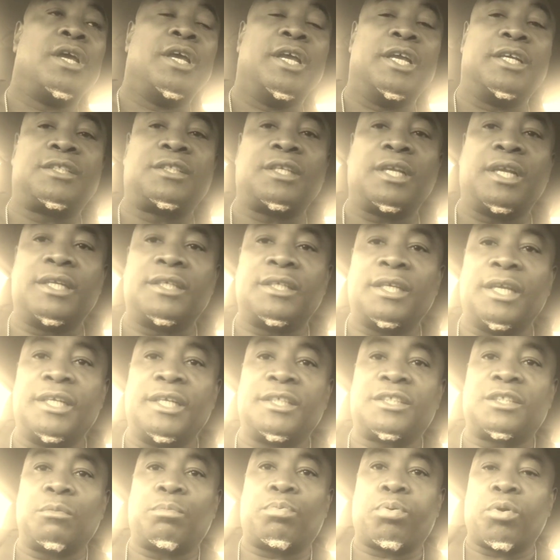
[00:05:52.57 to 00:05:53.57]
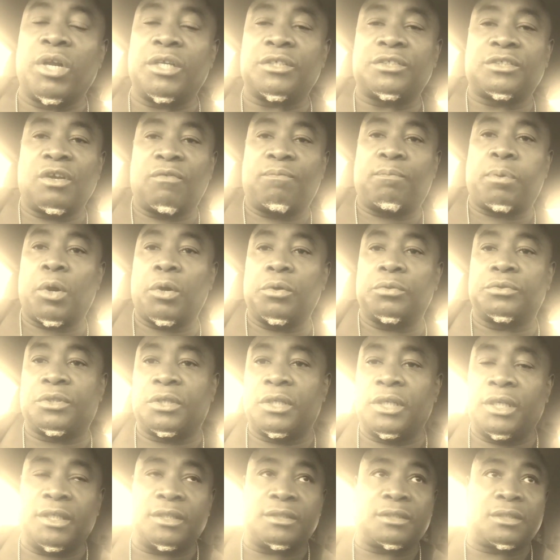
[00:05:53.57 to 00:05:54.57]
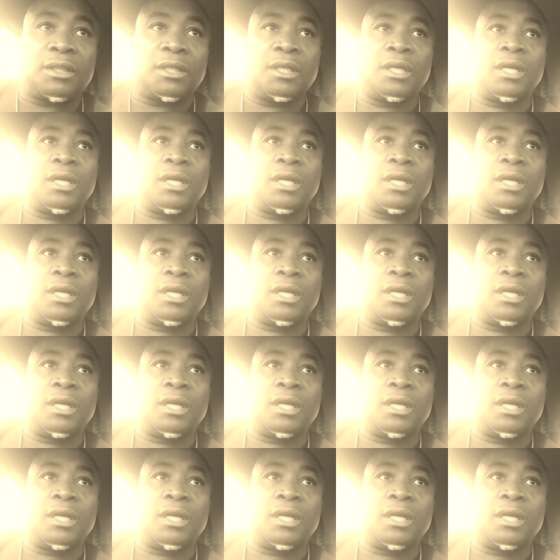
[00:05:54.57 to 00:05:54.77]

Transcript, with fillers: It's, it's the prince of Persia. It's